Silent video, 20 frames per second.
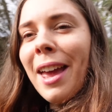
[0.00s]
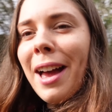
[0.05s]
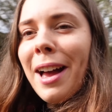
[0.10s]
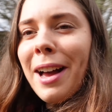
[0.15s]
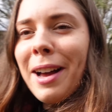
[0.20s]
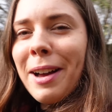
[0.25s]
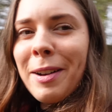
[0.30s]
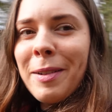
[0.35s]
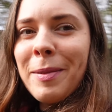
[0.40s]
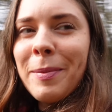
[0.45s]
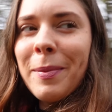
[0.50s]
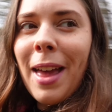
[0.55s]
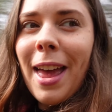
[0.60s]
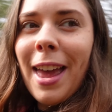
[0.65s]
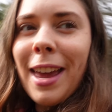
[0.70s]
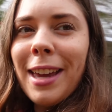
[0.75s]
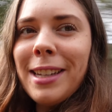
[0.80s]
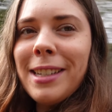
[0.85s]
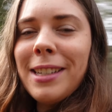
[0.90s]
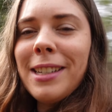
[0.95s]

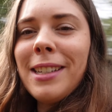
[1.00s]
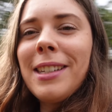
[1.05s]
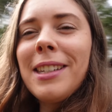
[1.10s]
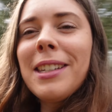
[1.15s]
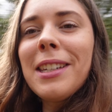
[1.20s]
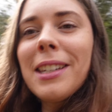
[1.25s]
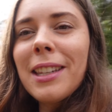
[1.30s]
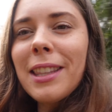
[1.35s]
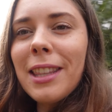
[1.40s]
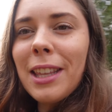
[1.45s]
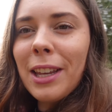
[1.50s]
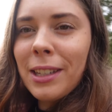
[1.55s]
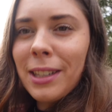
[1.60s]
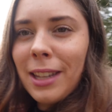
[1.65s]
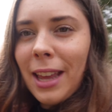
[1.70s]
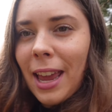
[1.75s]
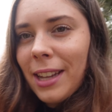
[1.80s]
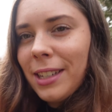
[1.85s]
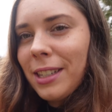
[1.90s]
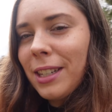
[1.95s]
and
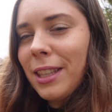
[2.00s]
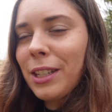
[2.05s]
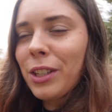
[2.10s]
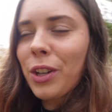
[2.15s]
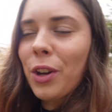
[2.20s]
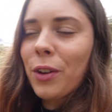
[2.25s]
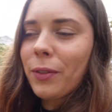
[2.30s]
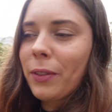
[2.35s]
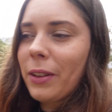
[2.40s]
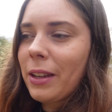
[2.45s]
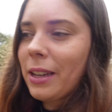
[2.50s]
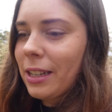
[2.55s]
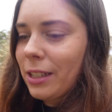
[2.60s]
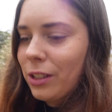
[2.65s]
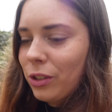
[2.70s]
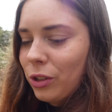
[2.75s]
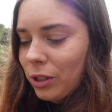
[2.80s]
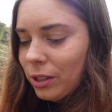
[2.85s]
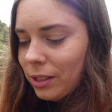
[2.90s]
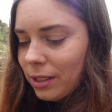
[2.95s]
this coffee
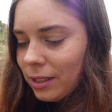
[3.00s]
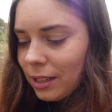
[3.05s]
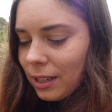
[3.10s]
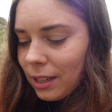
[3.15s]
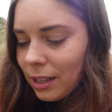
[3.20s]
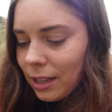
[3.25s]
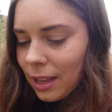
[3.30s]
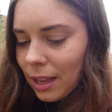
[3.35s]
is just